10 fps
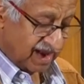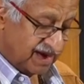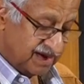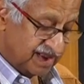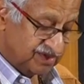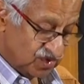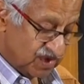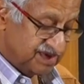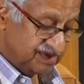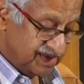And as you
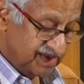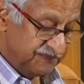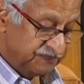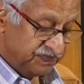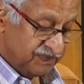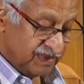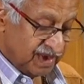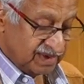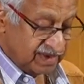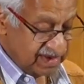can see,
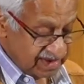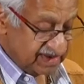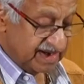he is